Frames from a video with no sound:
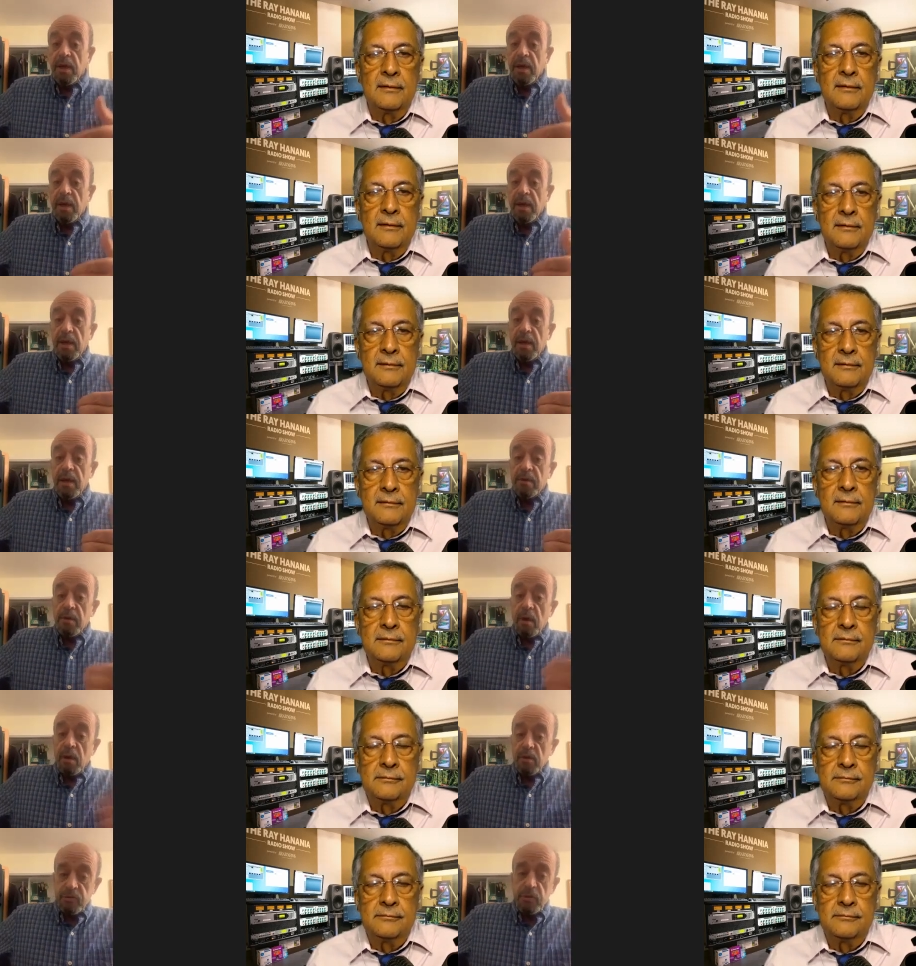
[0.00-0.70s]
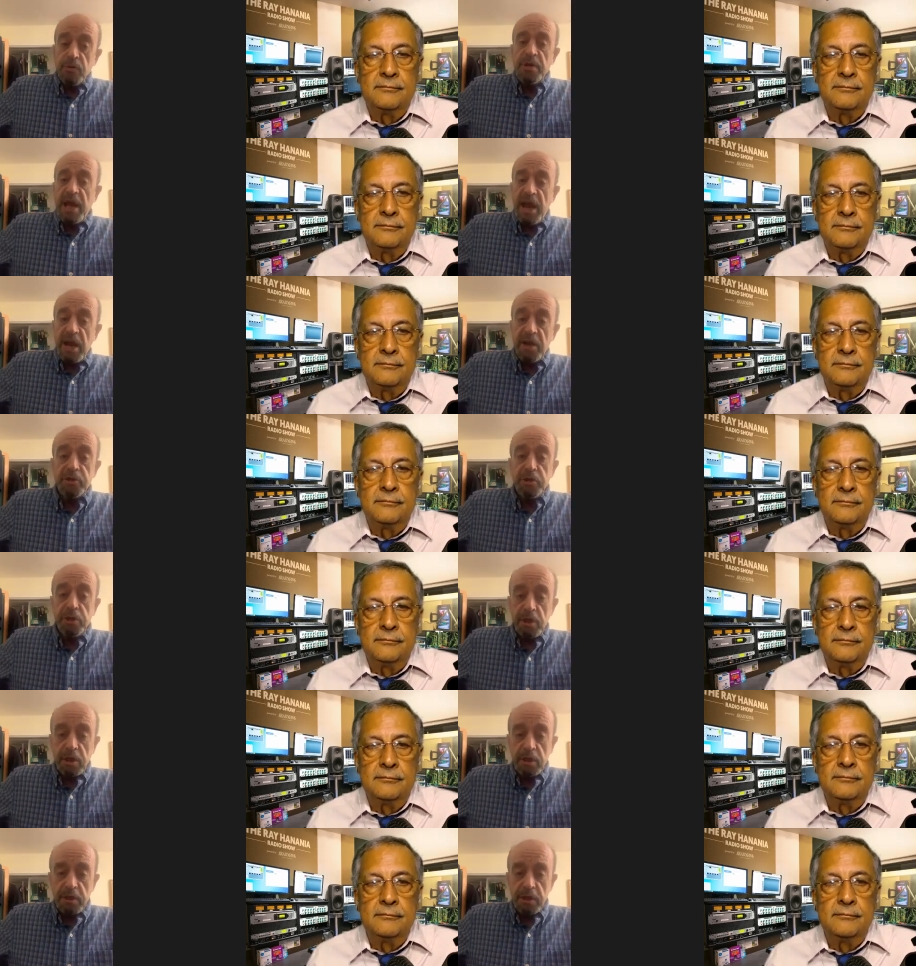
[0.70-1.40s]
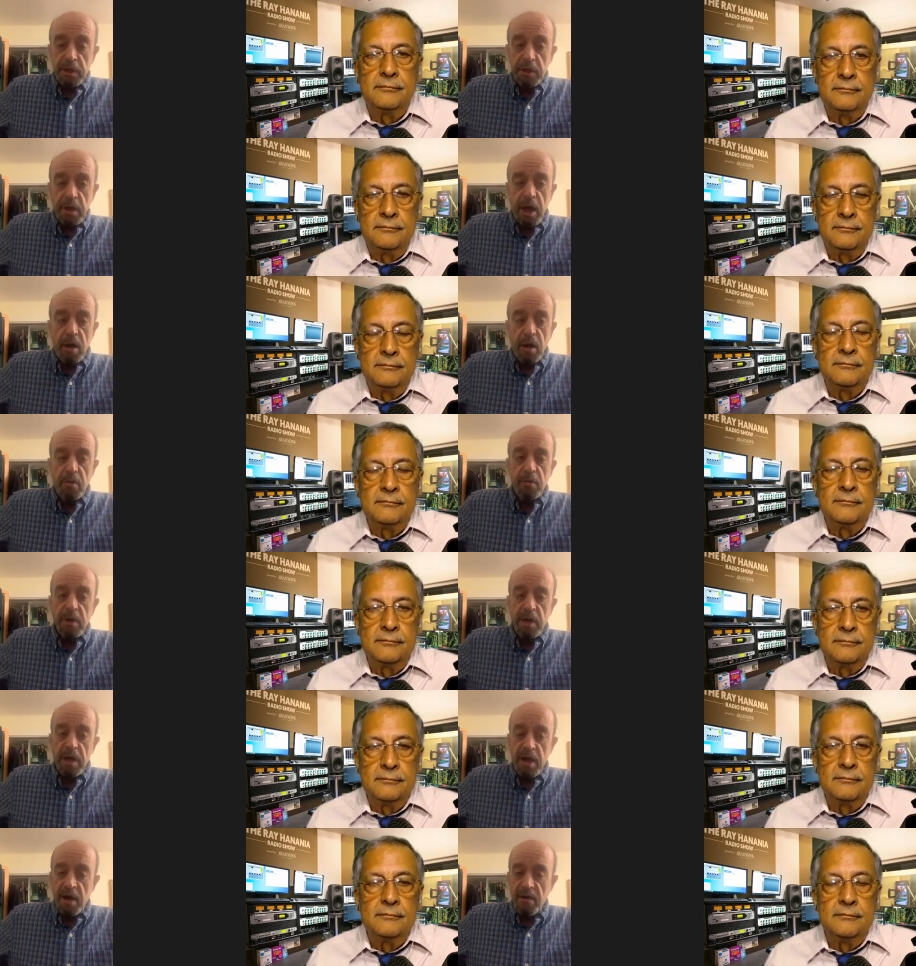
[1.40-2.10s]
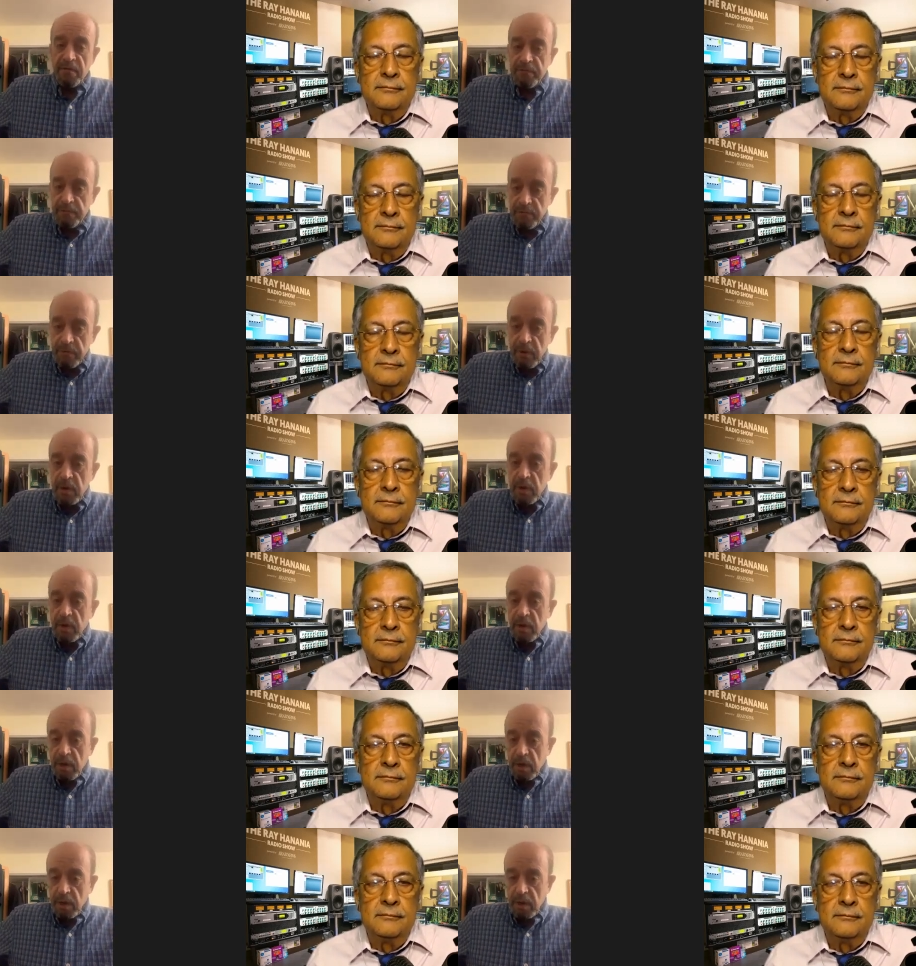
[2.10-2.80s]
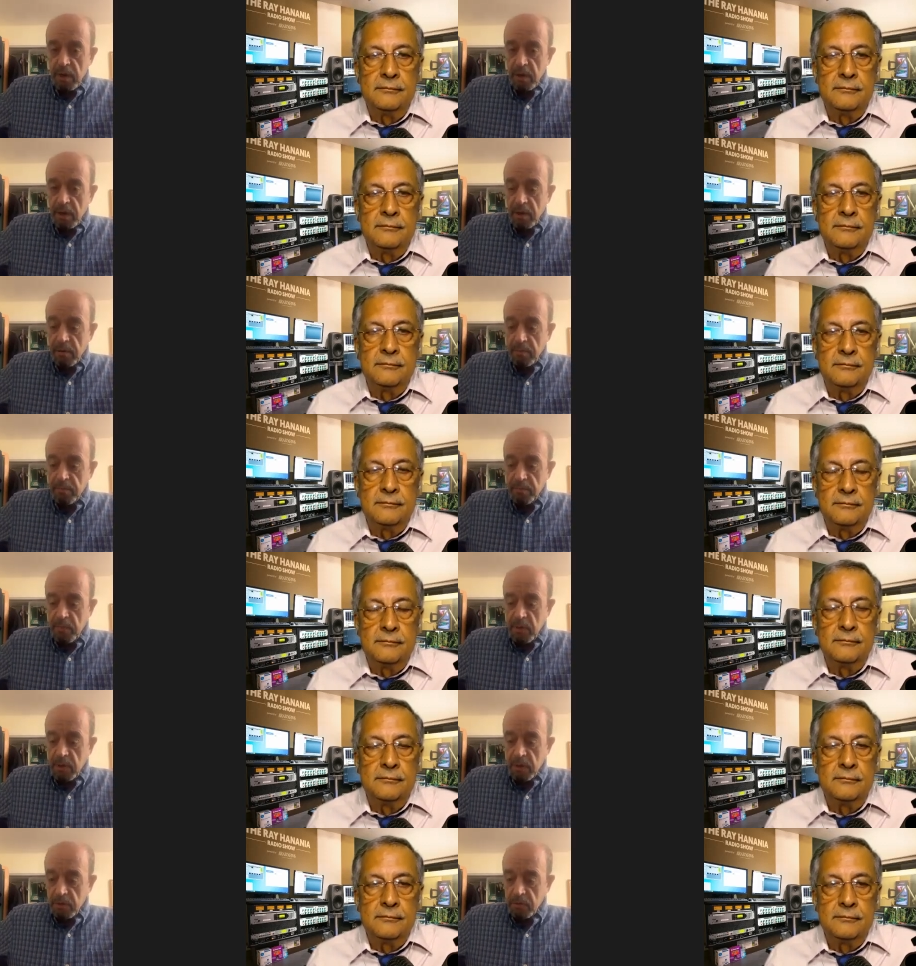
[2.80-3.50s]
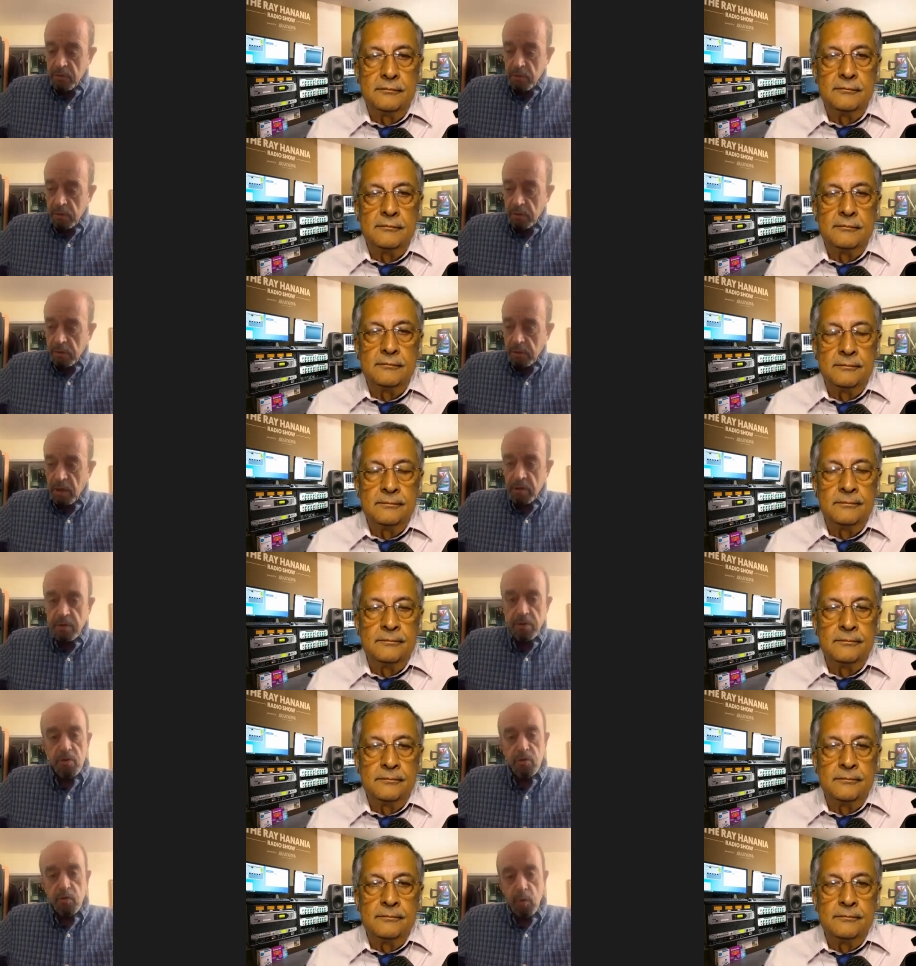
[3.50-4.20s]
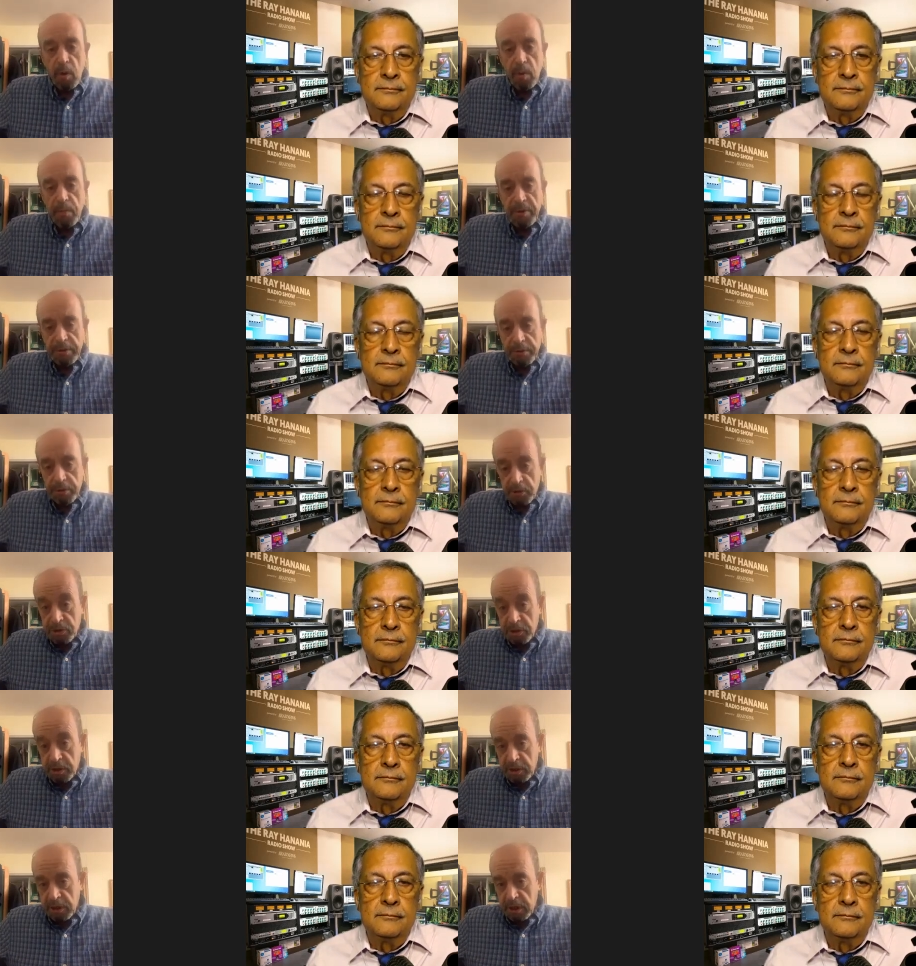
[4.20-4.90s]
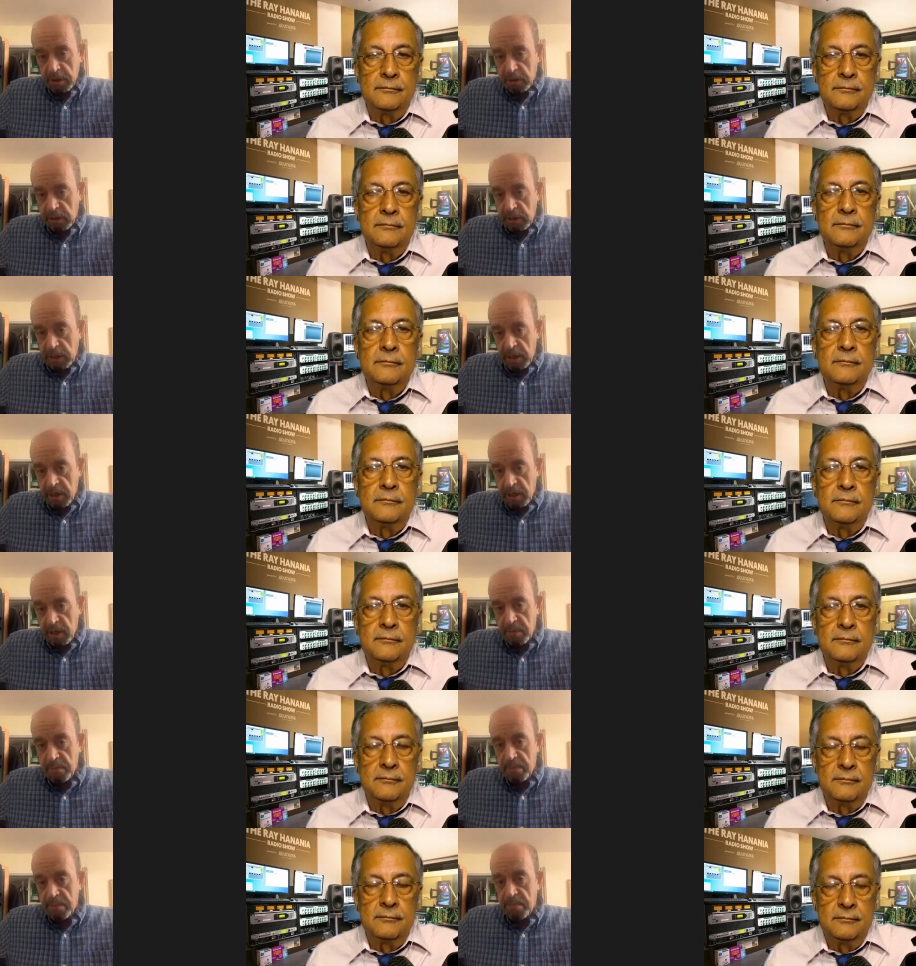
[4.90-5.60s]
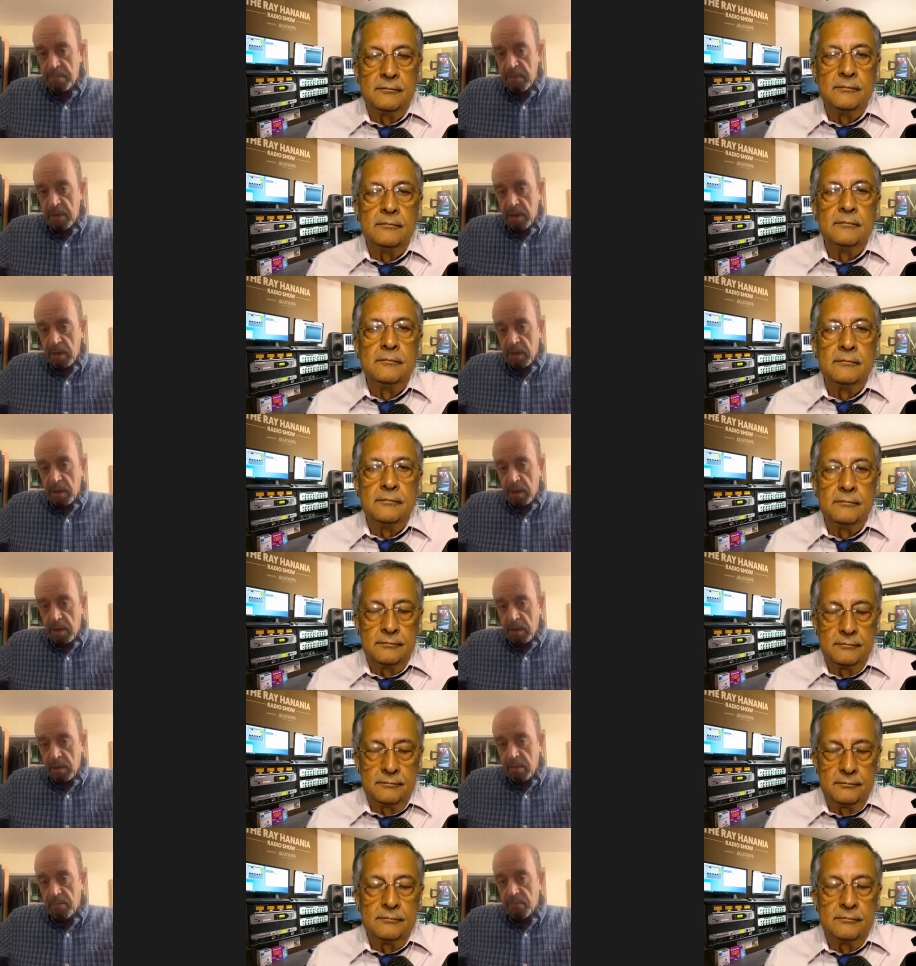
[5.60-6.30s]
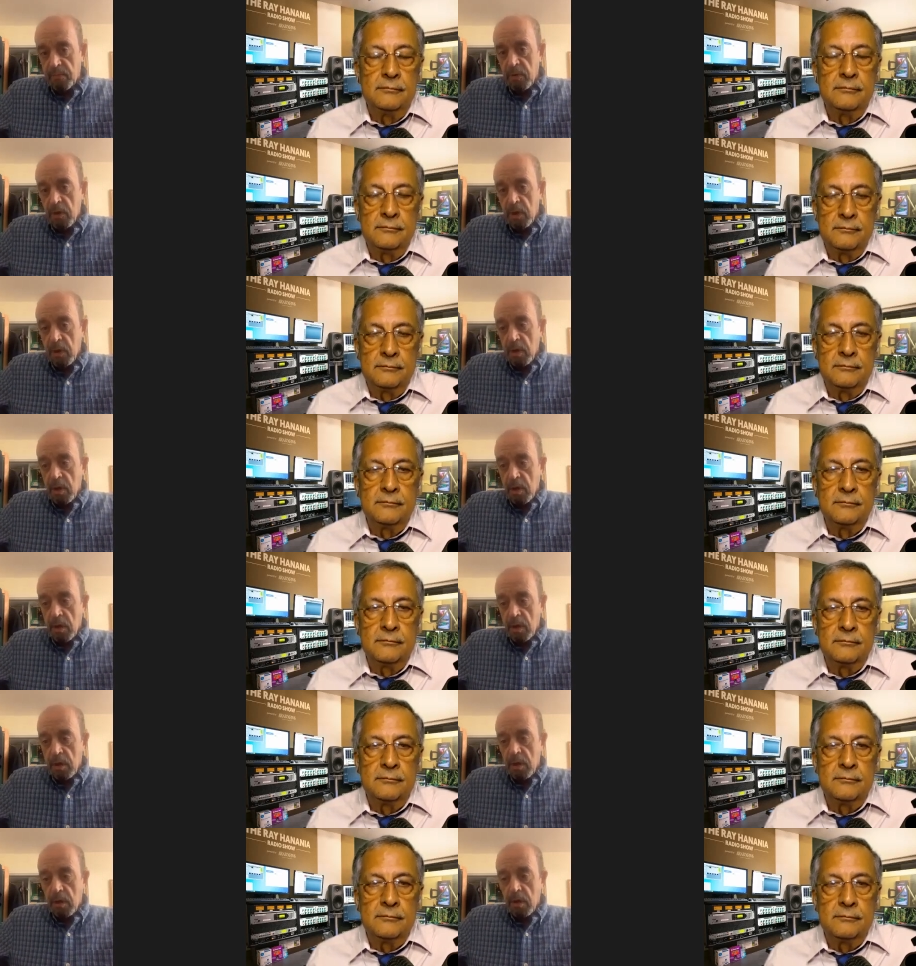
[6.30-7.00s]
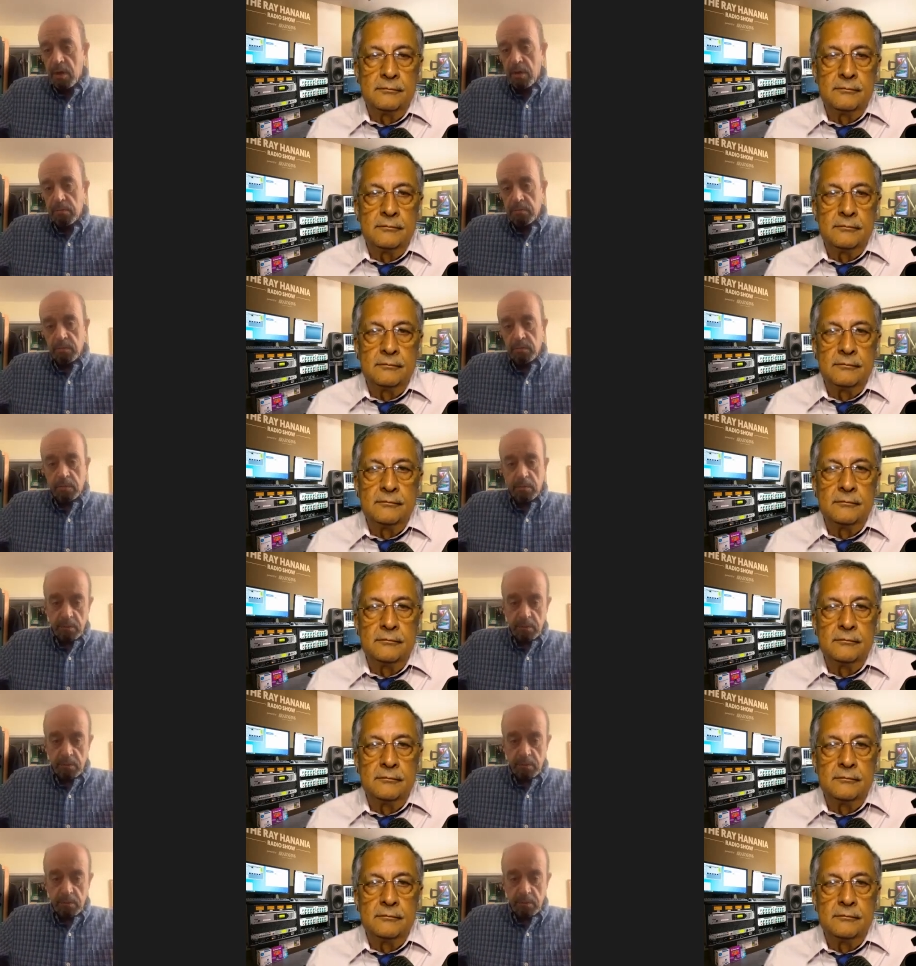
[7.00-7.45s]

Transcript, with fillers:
Speaker 1: and also nationally now we have uh, uh Congresswoman Rashida Tlaib, uh, uh,